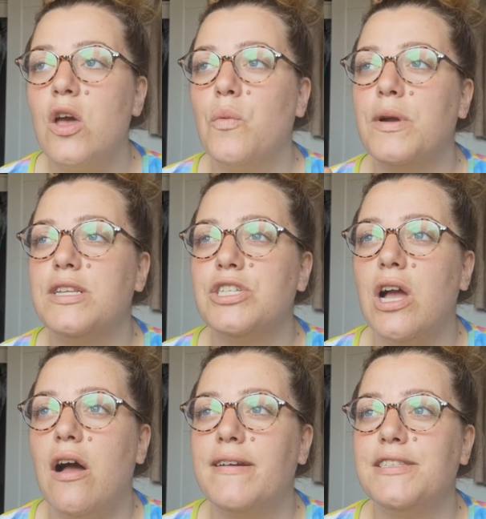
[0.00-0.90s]
which
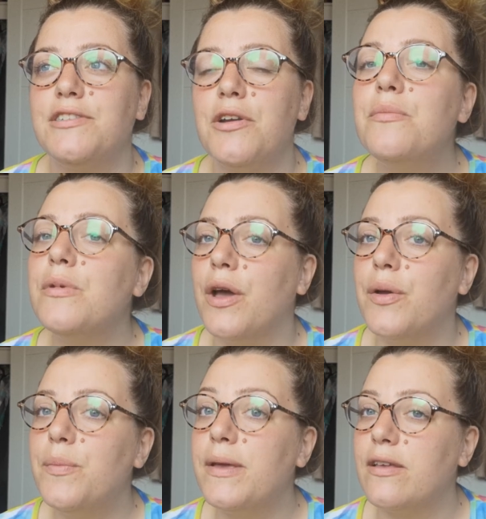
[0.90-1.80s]
I don't
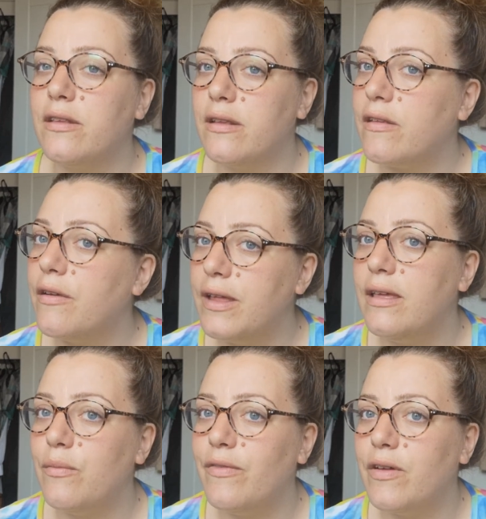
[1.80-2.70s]
know because
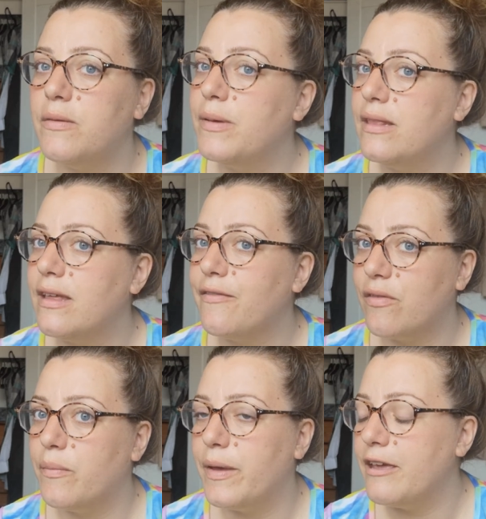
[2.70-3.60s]
we've only been there
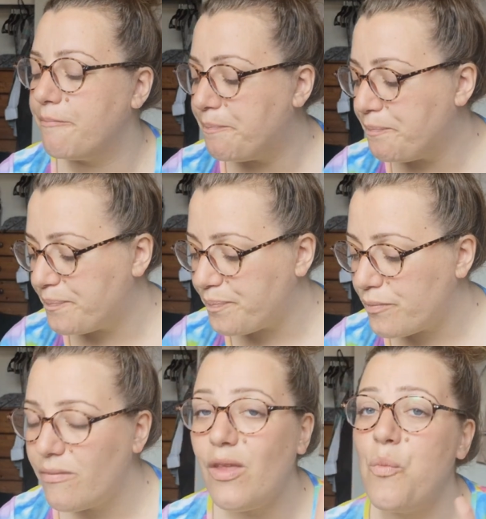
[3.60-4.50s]
for a bit,
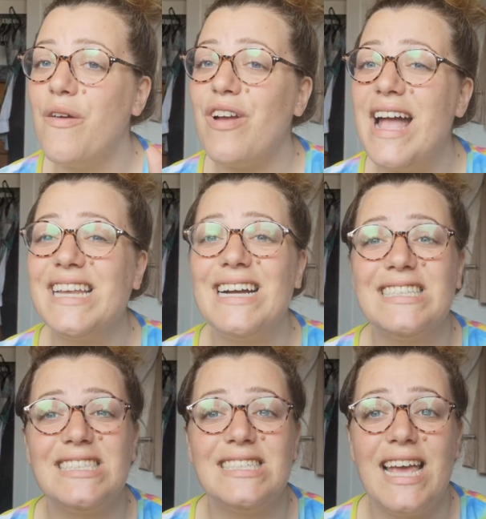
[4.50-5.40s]
whether Eda
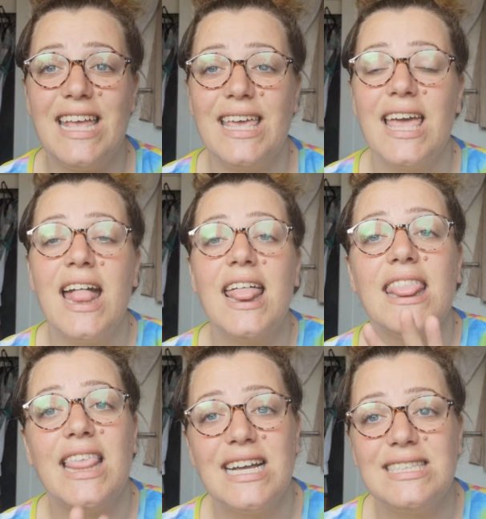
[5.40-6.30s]
has to take
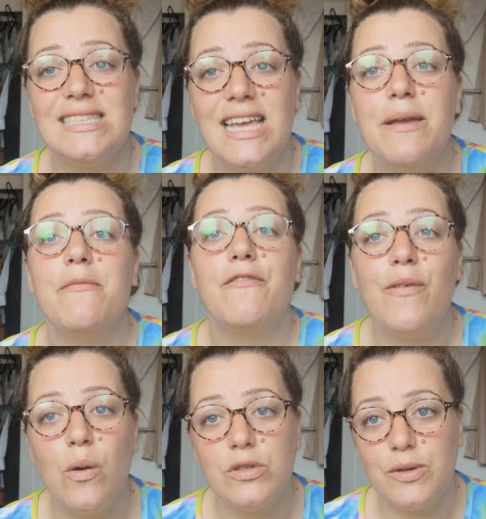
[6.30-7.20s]
that same
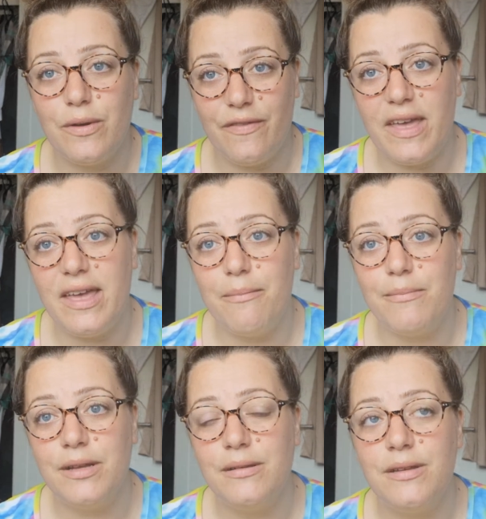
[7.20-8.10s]
folder with him
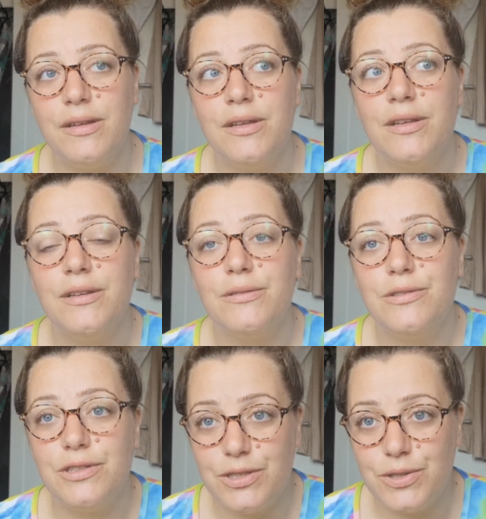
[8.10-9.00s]

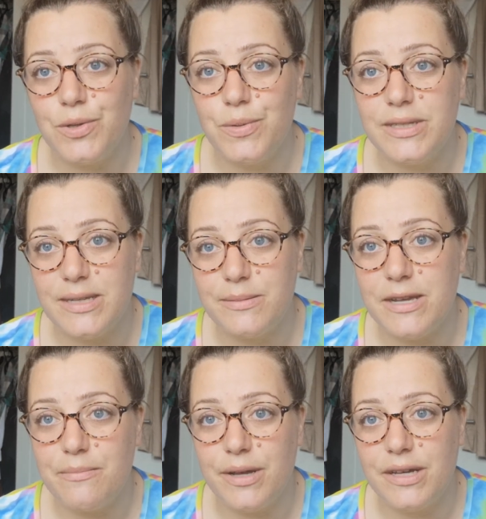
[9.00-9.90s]
to school in
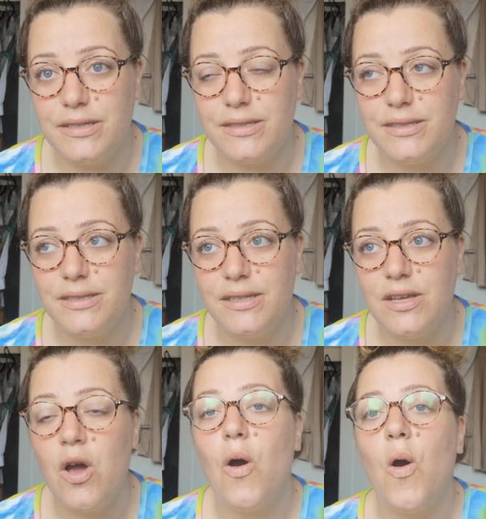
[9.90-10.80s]
September
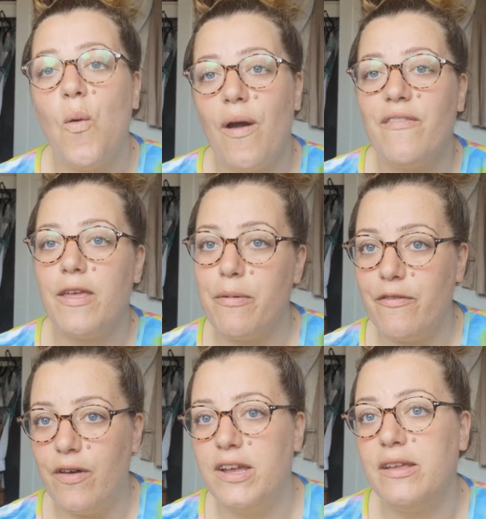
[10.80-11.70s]
or whether they
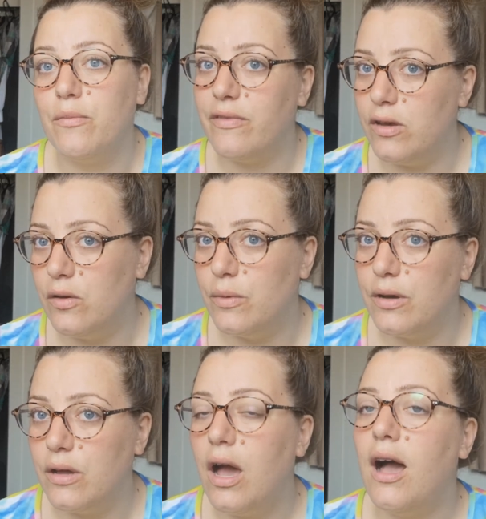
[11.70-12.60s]
provide him with a new one.
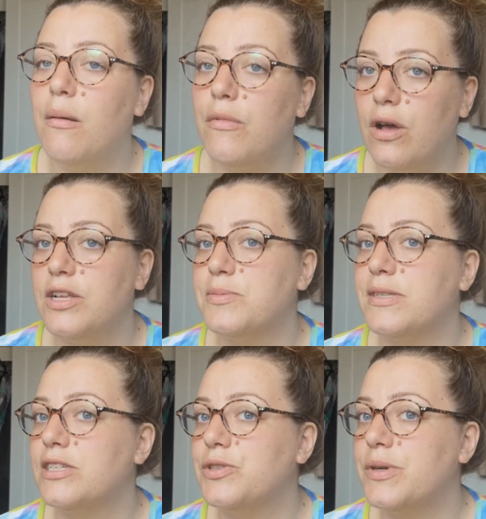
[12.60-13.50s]
I'm not
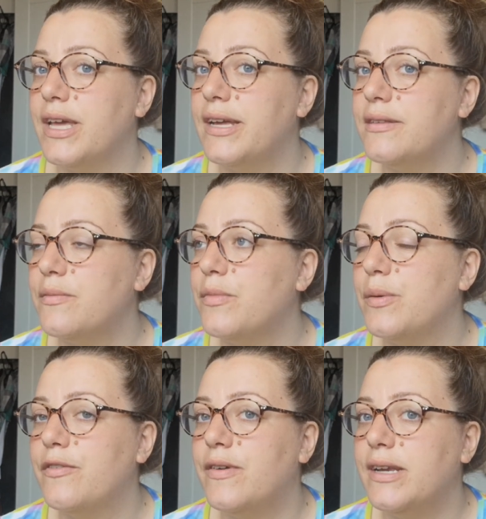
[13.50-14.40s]
100% sure yet. We
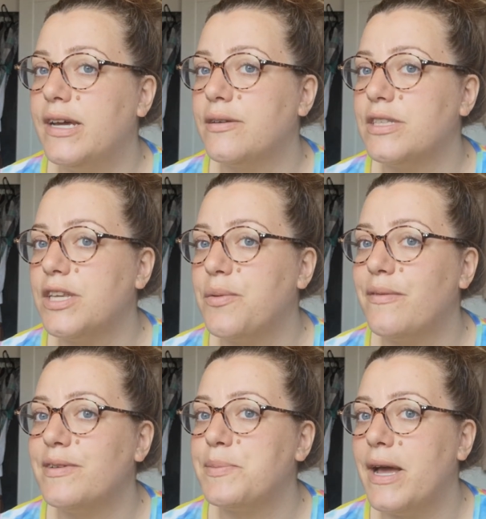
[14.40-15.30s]
will find out. So I don't know
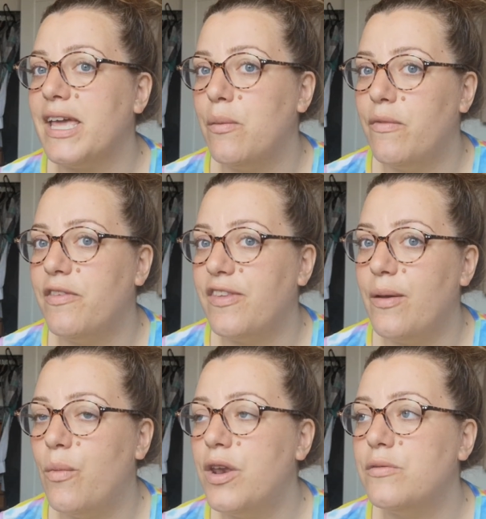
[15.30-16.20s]
whether to pack him with the
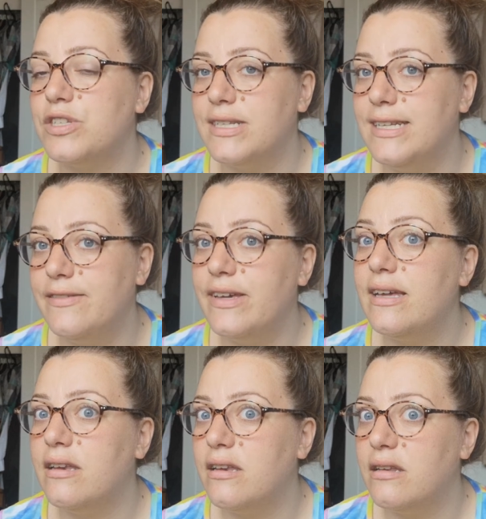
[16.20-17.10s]
same one or just leave it
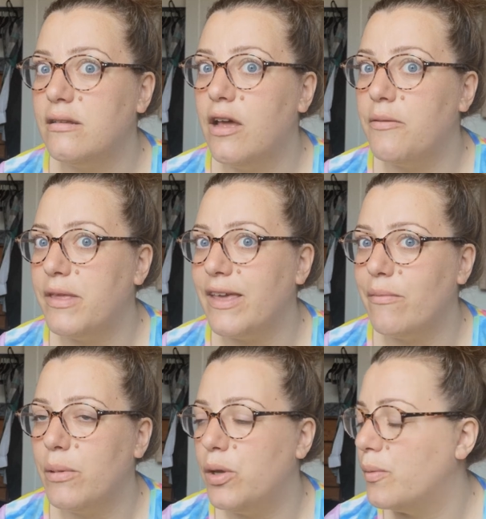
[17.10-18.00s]
and hope they give
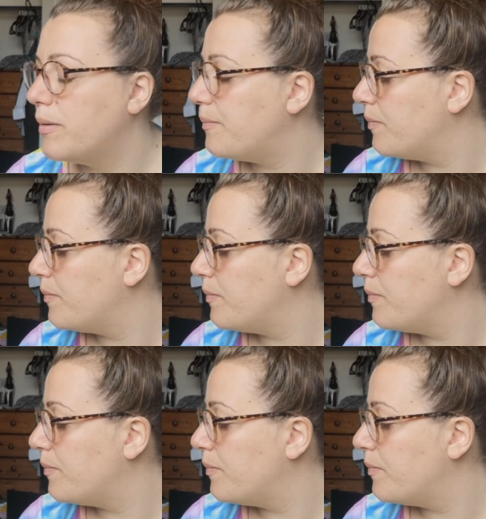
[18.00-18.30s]
him a new one.